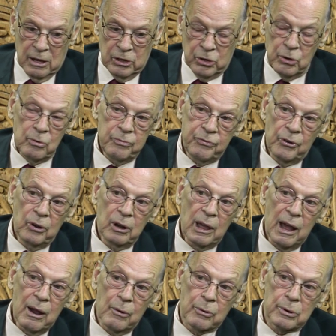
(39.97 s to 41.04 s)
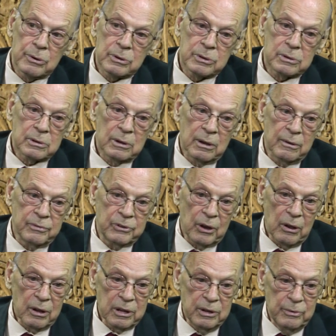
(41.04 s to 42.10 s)
2 full hours of
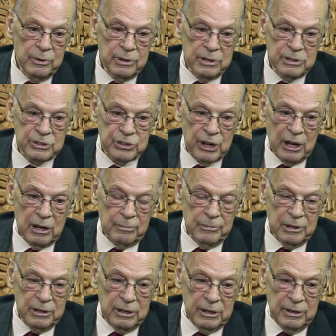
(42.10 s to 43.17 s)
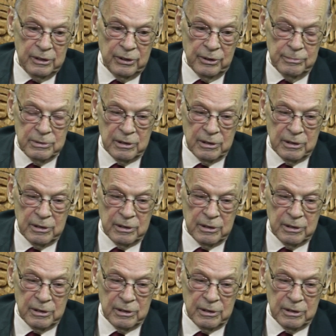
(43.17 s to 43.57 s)
talking with this gentleman in terms